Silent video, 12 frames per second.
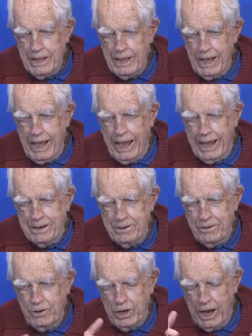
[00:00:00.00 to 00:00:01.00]
And
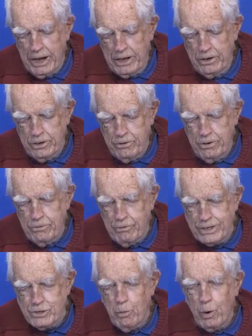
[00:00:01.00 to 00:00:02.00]
you got into
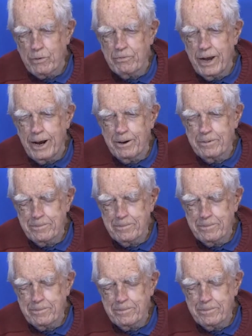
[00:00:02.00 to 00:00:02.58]
trench warfare.